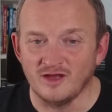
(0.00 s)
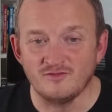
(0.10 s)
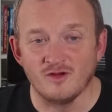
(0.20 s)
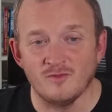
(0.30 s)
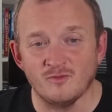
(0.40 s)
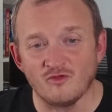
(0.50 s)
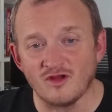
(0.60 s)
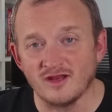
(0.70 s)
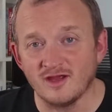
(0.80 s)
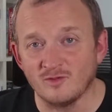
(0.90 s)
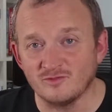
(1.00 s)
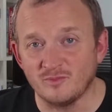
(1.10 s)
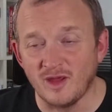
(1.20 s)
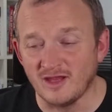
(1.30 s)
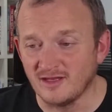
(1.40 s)
if I remember rightly, I was
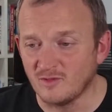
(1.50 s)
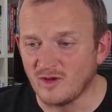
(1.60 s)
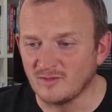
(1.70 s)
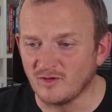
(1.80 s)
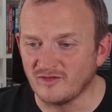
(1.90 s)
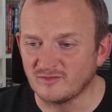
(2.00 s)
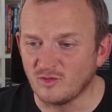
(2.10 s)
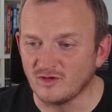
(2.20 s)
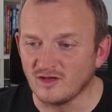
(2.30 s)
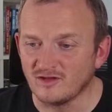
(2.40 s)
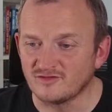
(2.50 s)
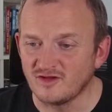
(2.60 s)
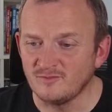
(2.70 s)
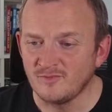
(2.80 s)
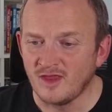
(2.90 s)
barely awake by this point last
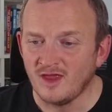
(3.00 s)
time.